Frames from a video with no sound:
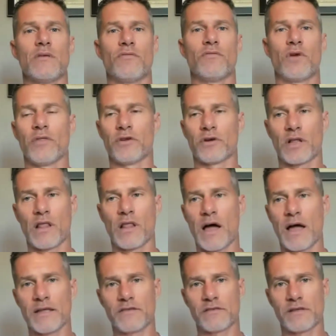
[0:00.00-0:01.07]
for other
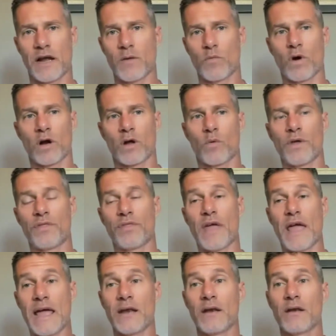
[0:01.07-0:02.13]
clients that I work with,
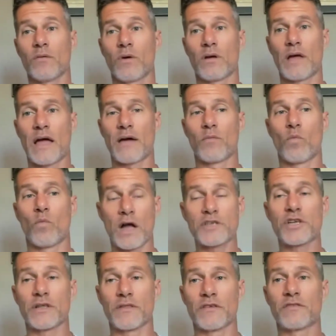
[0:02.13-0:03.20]
and
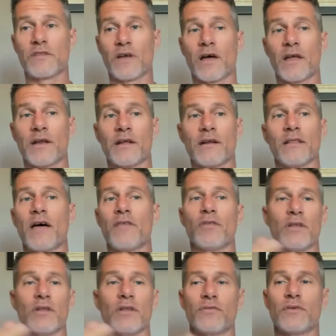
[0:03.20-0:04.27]
watching this done at a
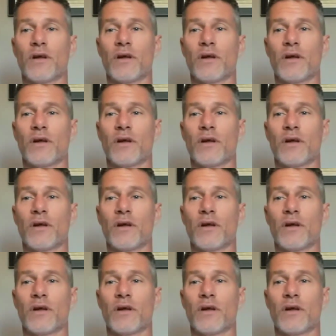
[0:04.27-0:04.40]
level of,